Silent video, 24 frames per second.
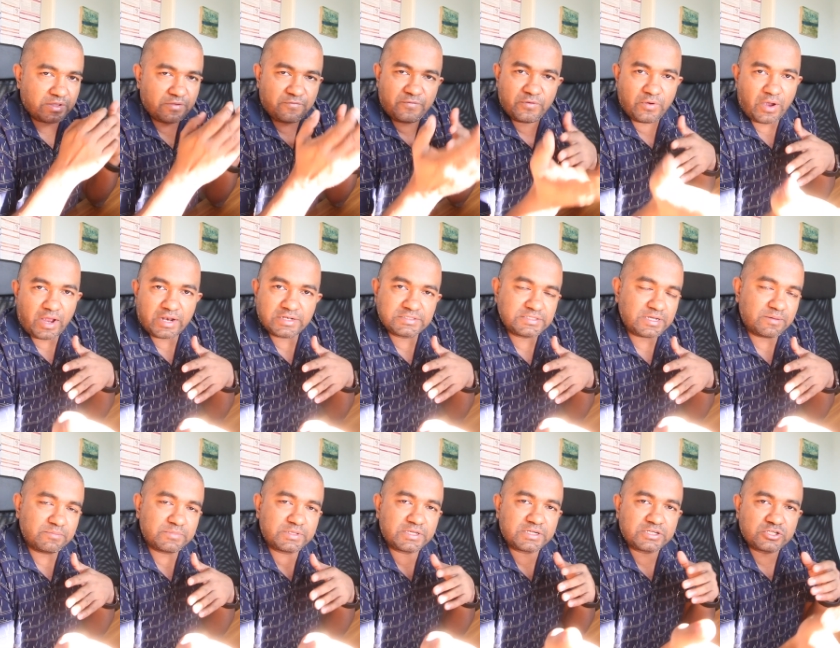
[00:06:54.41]
if you add
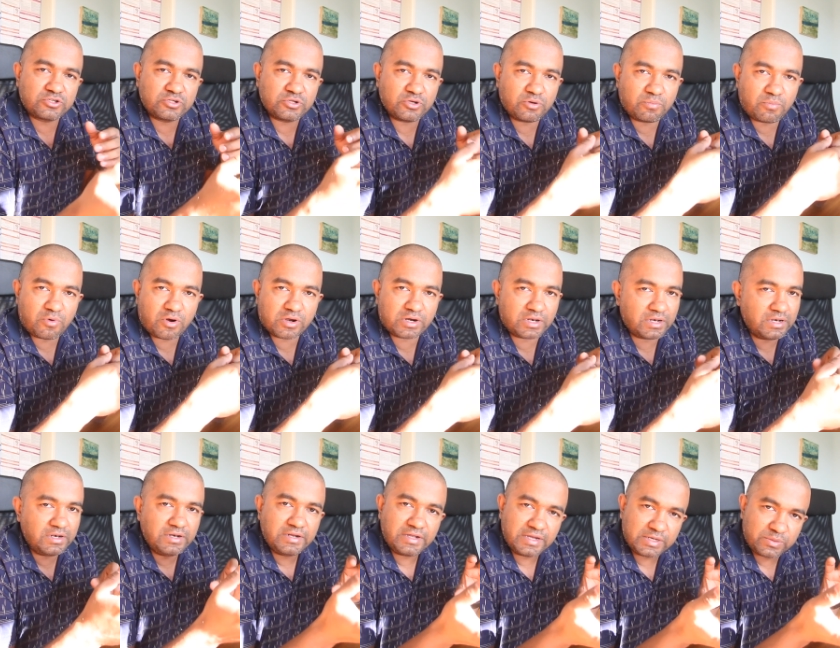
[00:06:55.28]
something to your
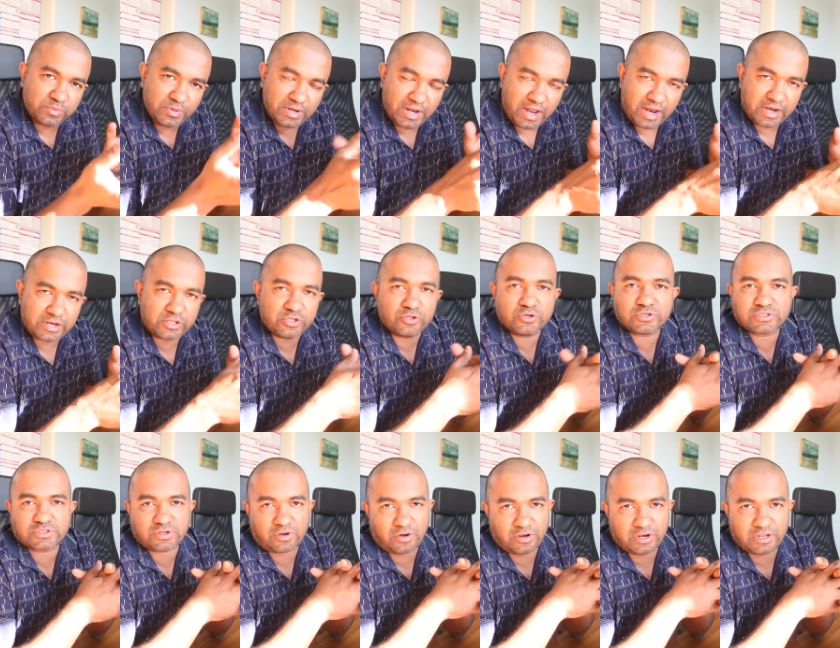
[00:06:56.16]
model it will add
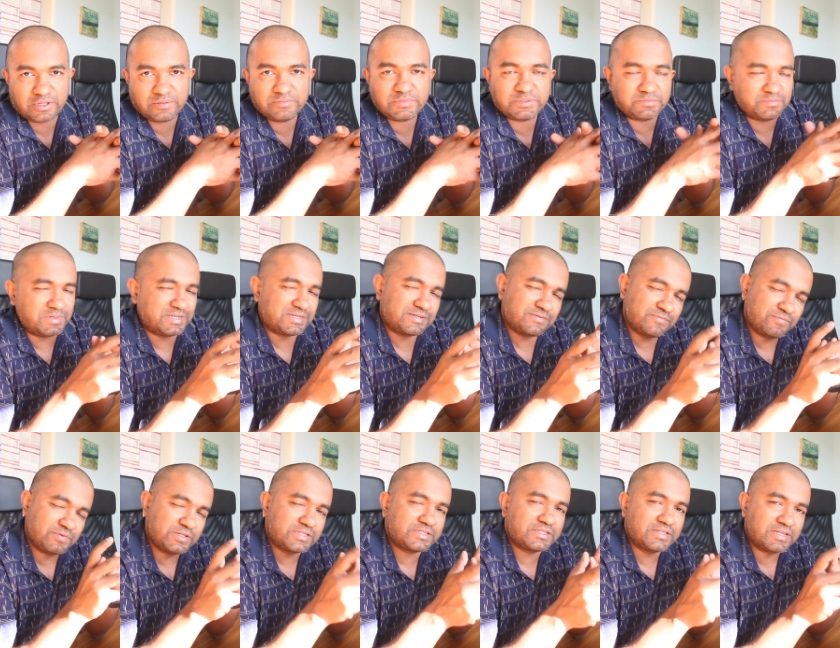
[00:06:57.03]
those columns but
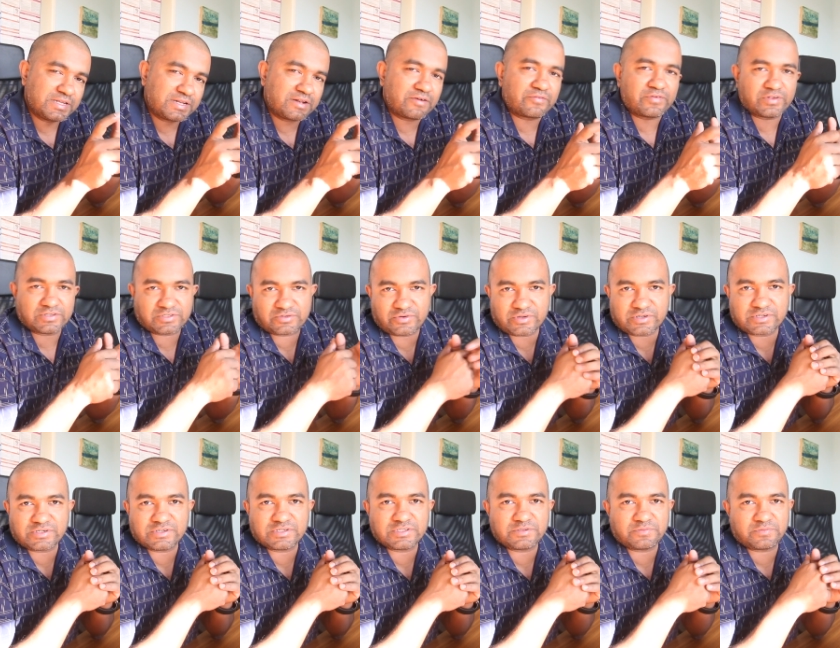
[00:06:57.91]
with little
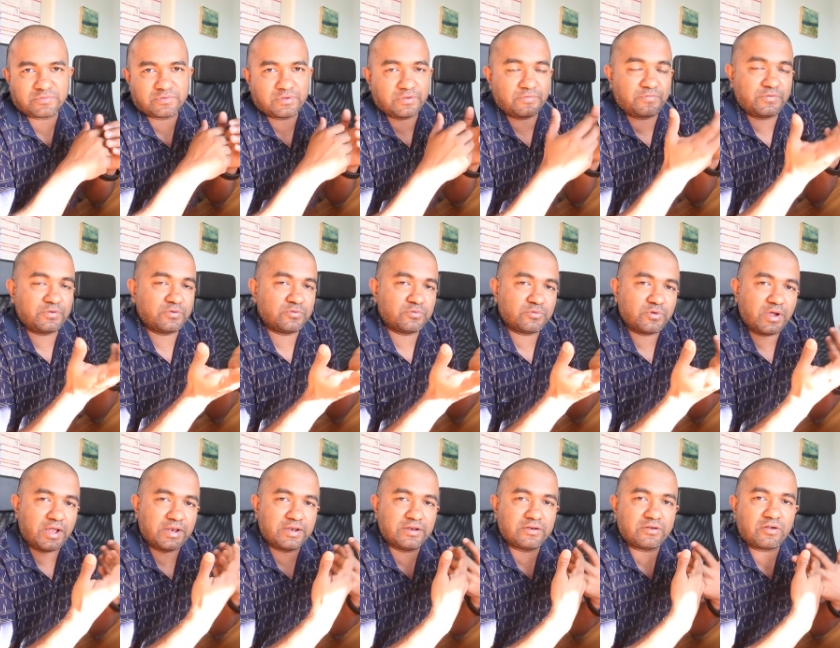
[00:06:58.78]
restrictions if you
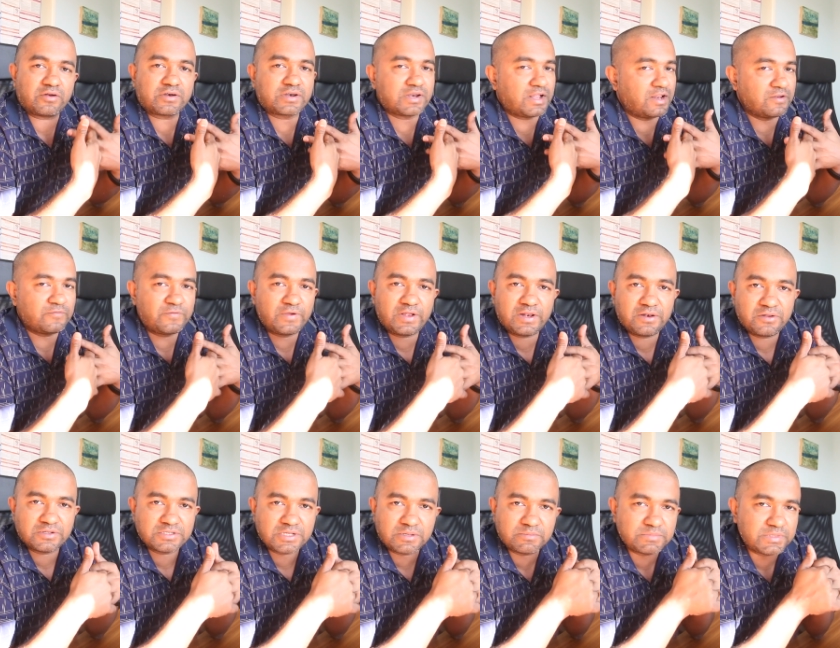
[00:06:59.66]
add a null field
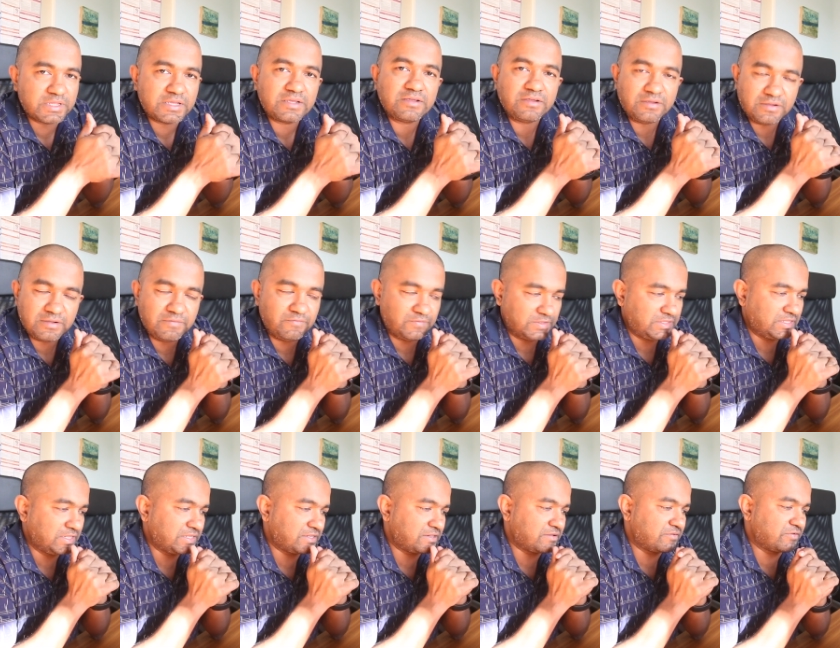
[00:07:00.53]
or something
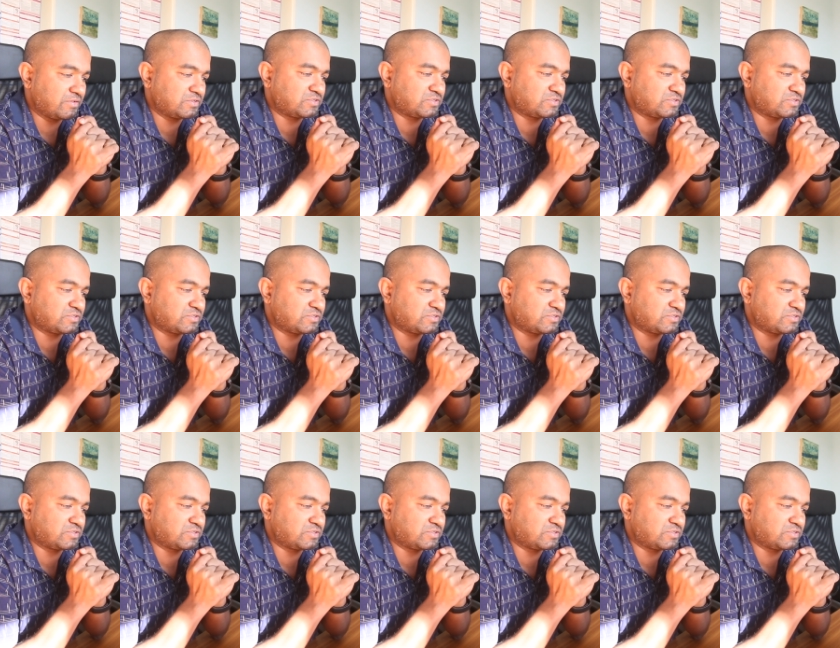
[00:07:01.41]
with little